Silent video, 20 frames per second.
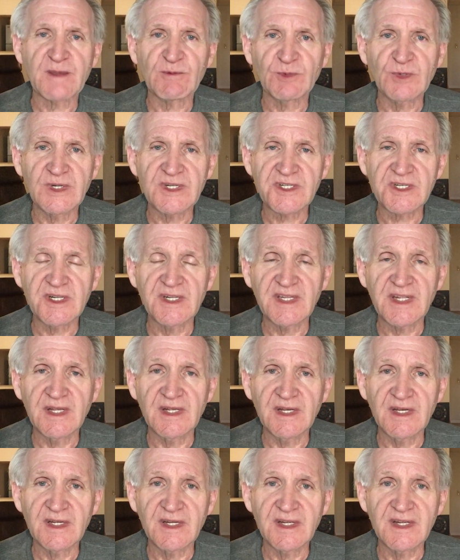which it,
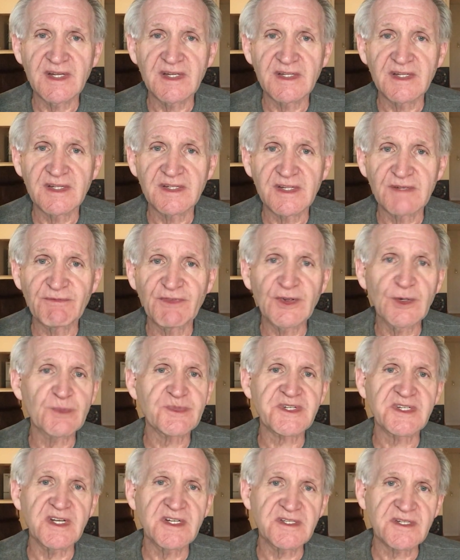uh, it, uh, the film
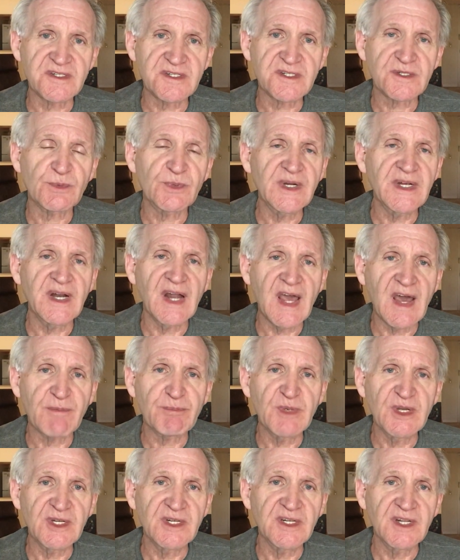states is three and a half
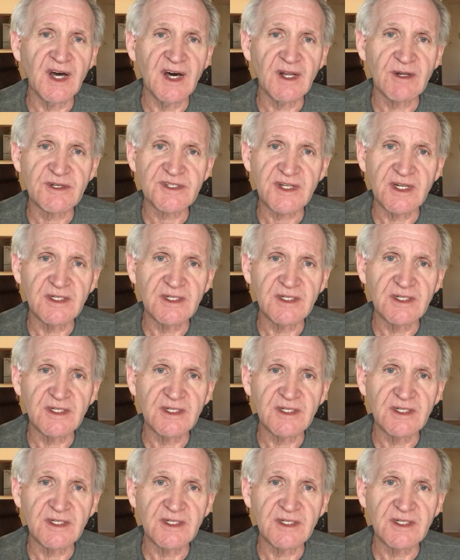million dollars.